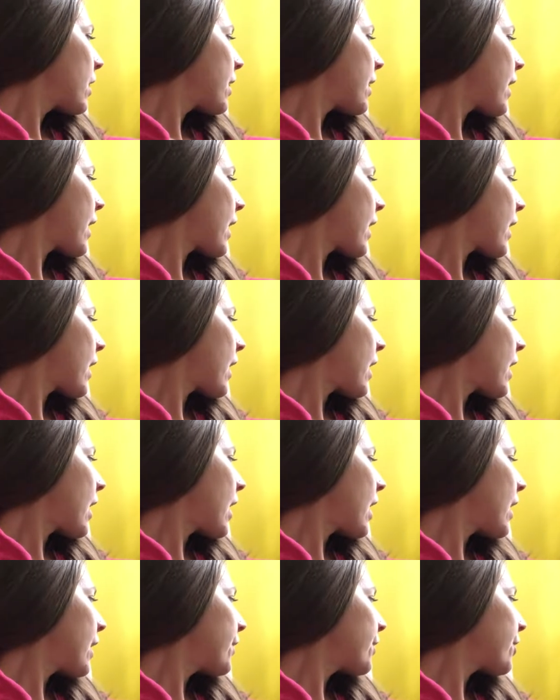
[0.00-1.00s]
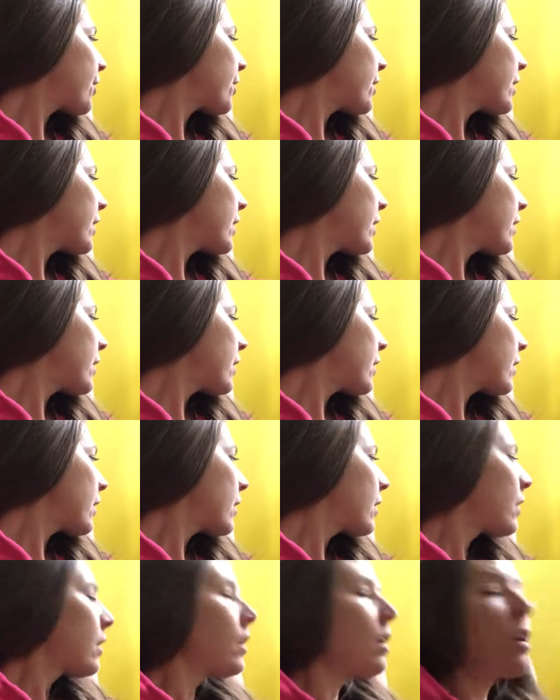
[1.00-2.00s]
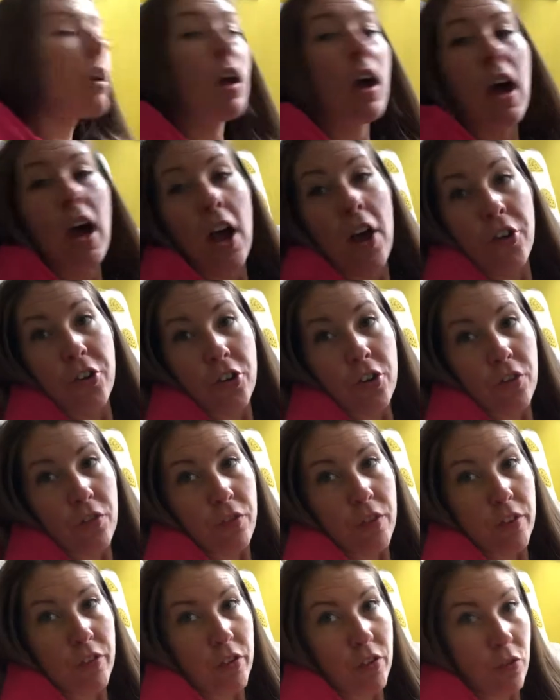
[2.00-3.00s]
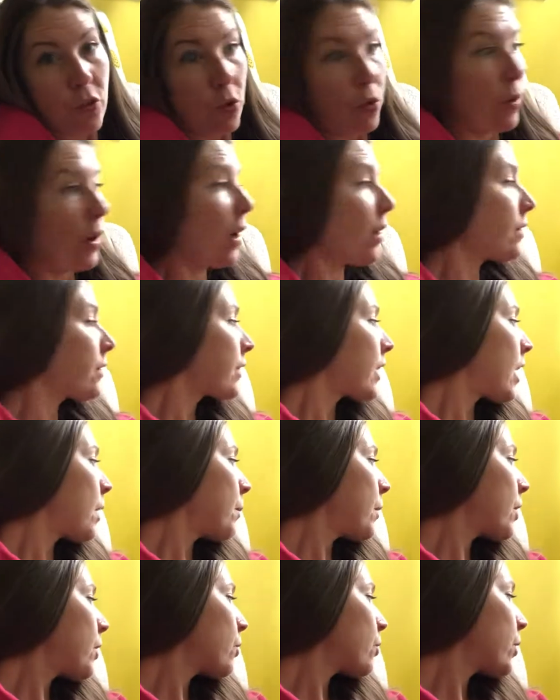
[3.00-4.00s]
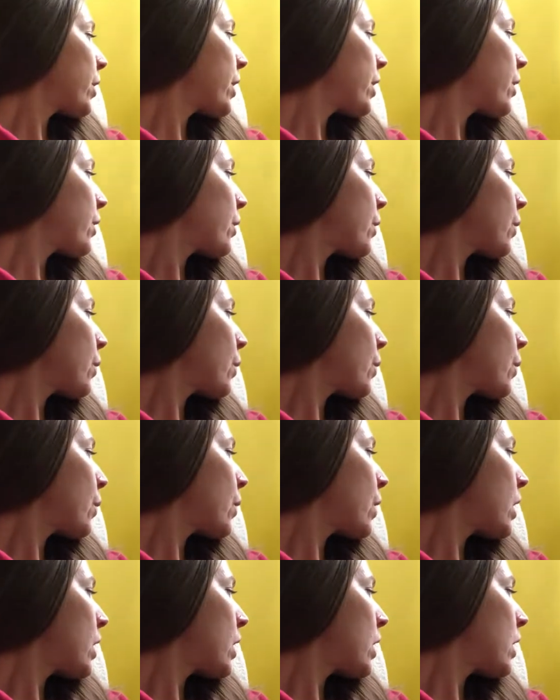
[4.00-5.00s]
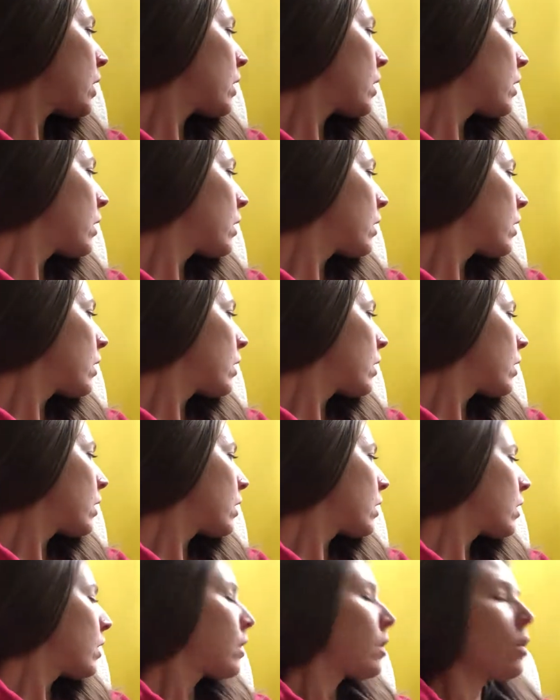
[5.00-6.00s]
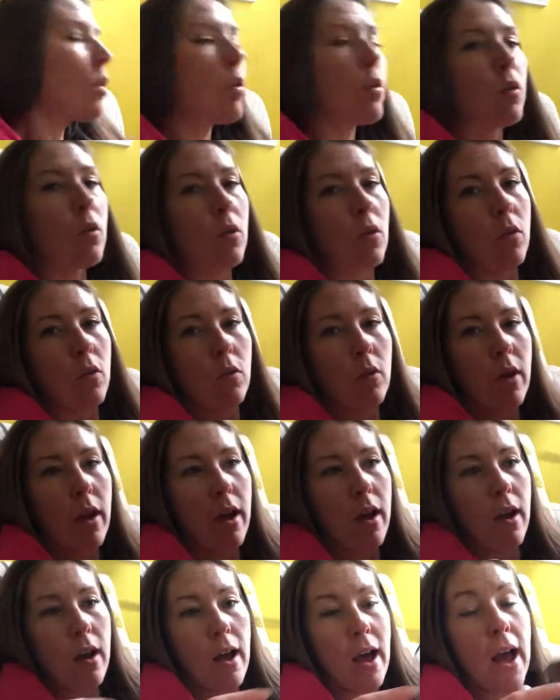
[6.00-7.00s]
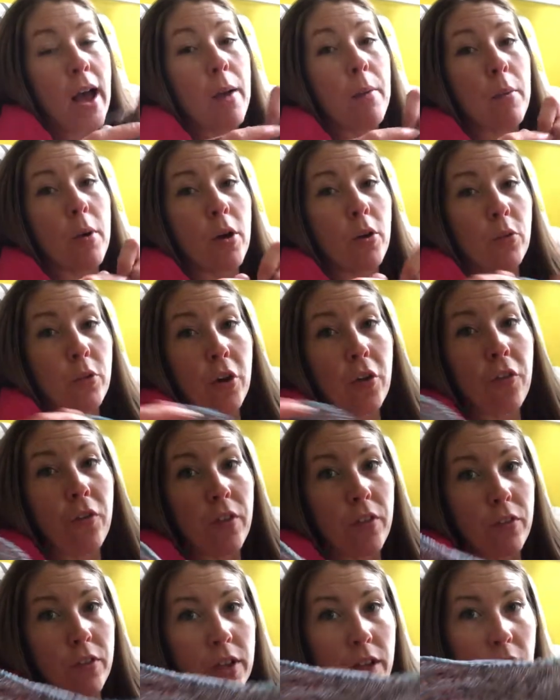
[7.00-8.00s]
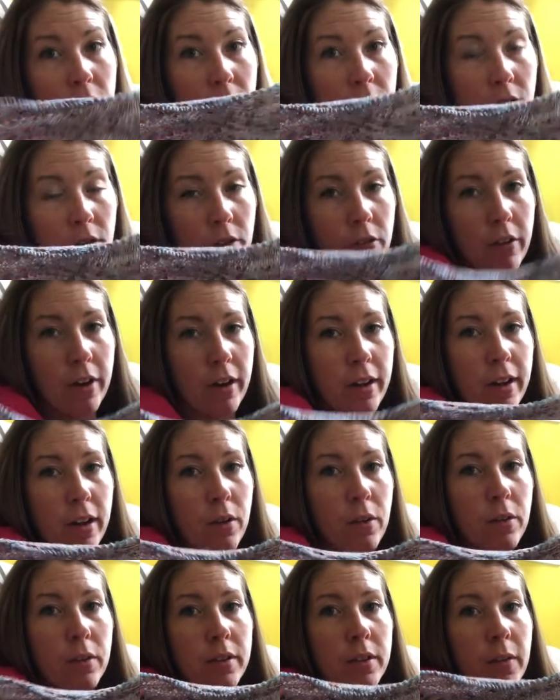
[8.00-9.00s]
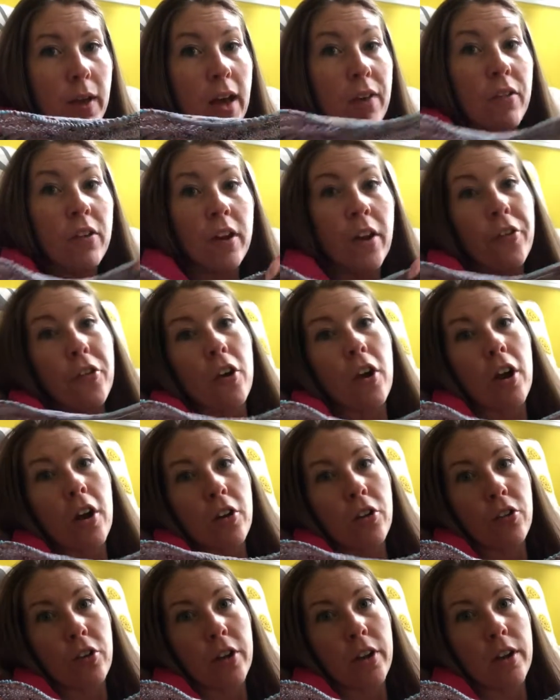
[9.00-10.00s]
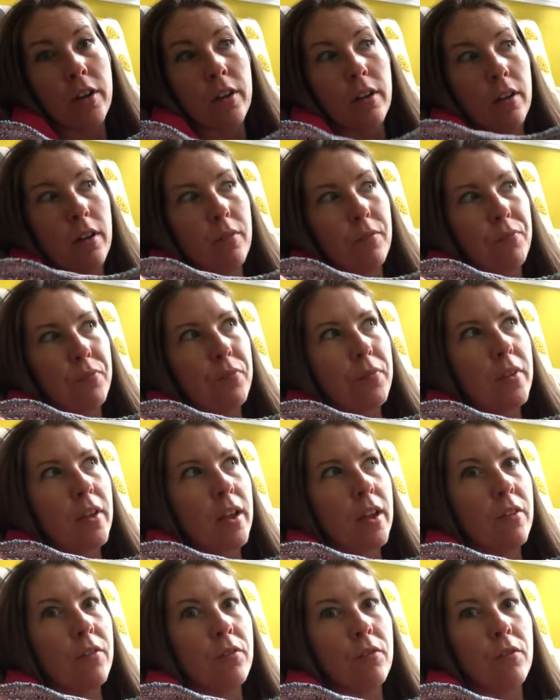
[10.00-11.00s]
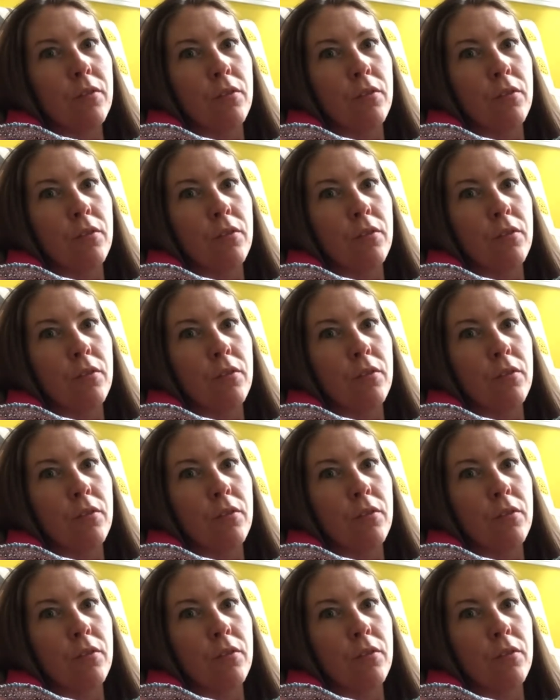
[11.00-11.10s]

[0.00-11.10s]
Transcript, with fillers: Yeah, 100, 154 rows. I'm on row, uh, I'm on row 50 right now. So I have another 100 in.